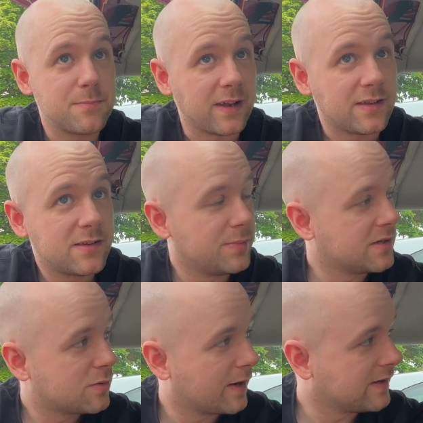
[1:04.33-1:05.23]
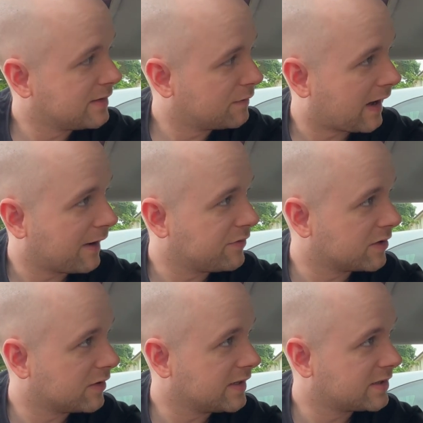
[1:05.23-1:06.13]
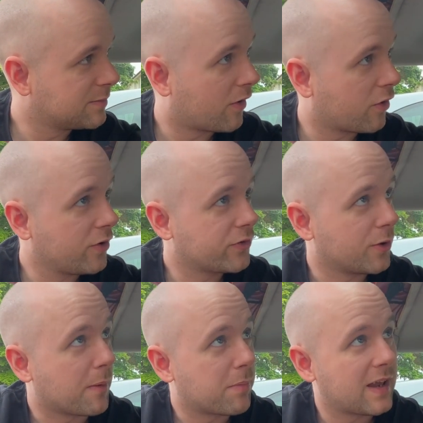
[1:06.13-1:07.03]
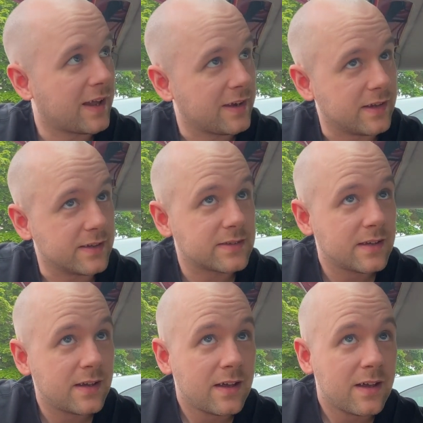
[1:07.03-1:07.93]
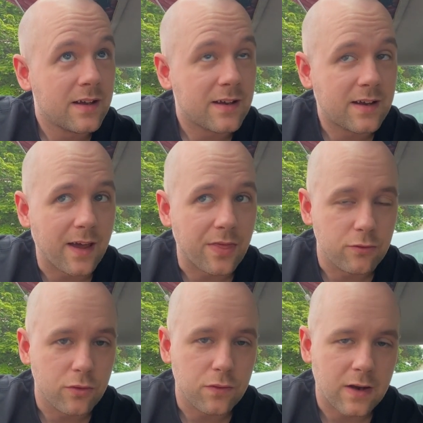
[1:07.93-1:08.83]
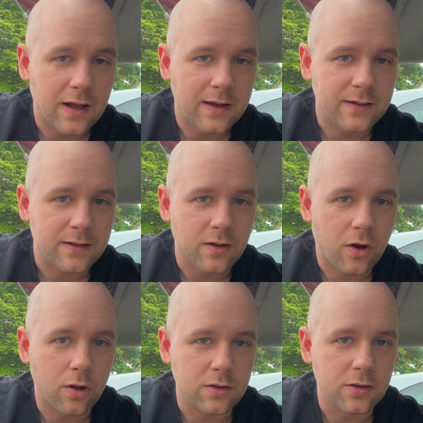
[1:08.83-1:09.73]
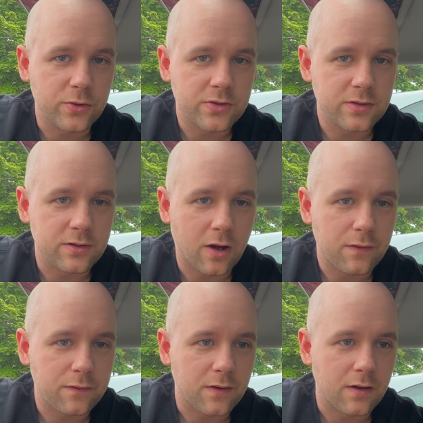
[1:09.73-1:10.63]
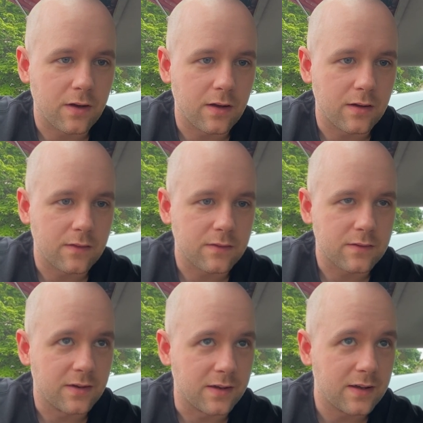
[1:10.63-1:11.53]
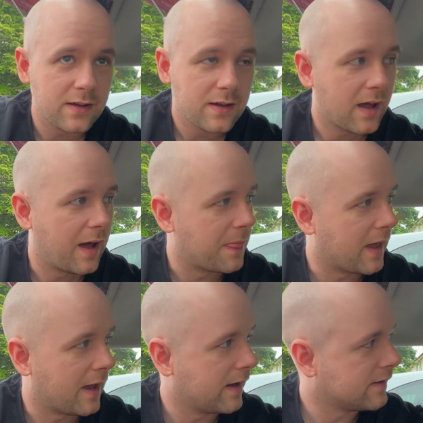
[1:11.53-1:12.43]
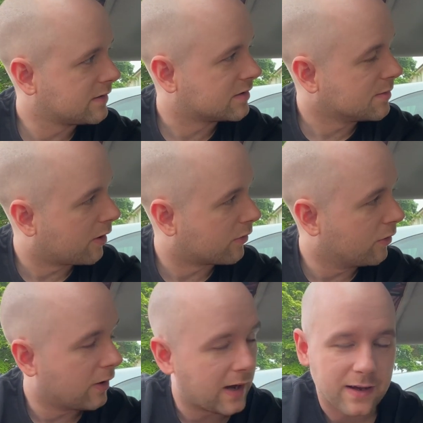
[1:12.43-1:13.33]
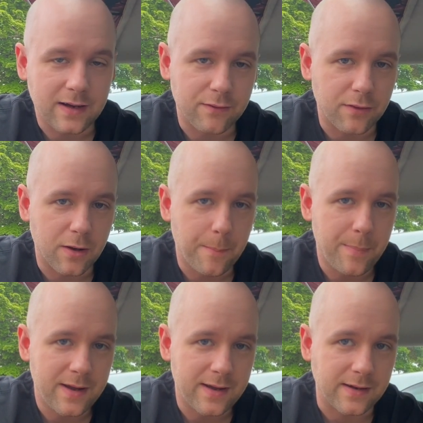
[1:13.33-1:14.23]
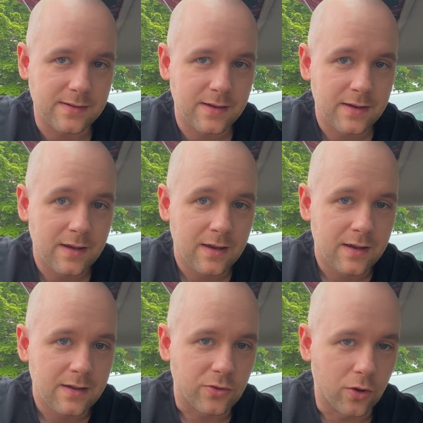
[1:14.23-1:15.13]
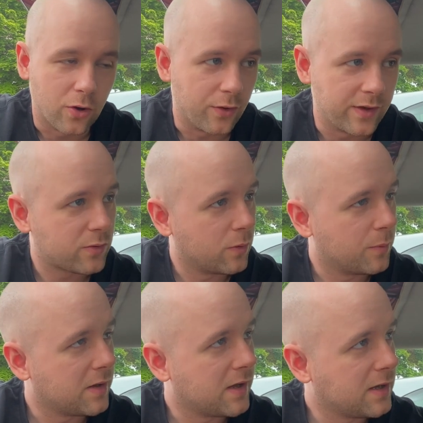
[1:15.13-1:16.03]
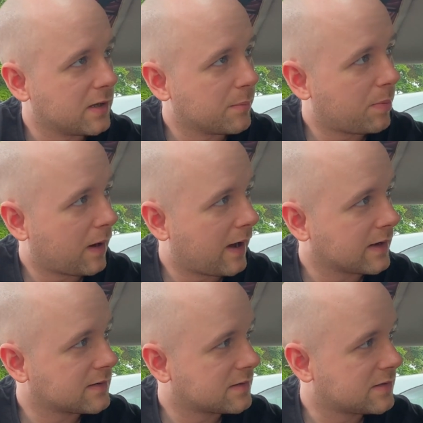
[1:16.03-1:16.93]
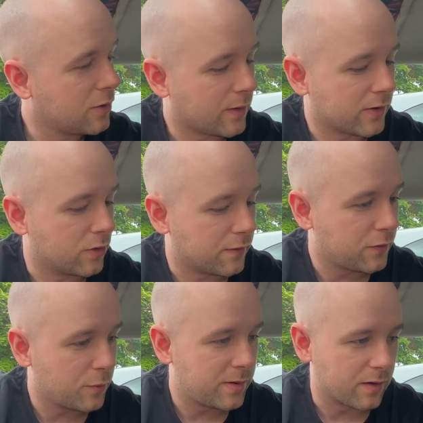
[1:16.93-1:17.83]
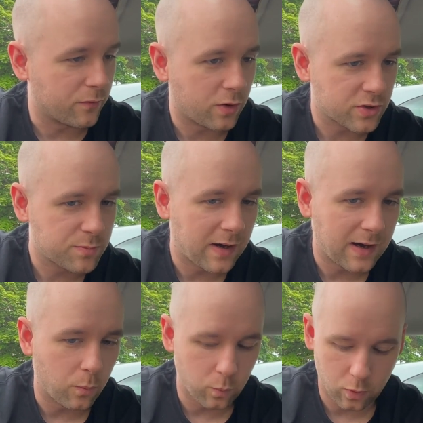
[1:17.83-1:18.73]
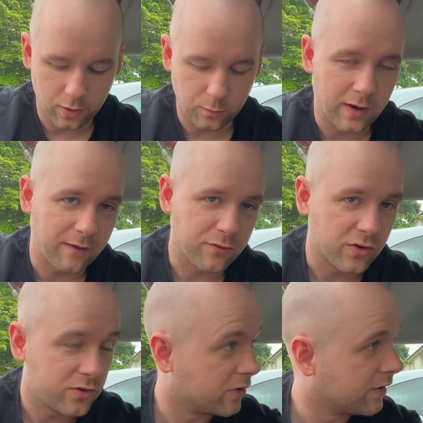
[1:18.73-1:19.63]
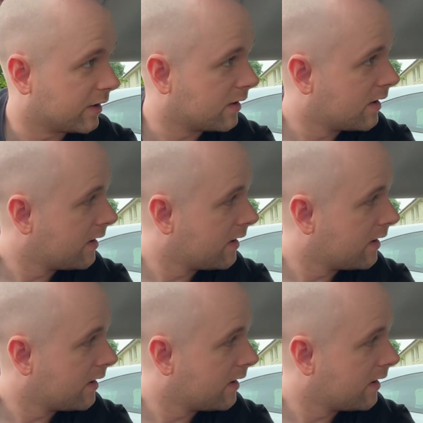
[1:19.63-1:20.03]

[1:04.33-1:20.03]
meant to be 25 degrees tomorrow, so my plan is get the roof line and all loosened off today, and then tomorrow I can give it a paint. So this will be part 2. I know a few people have watched part 1 where I've just done the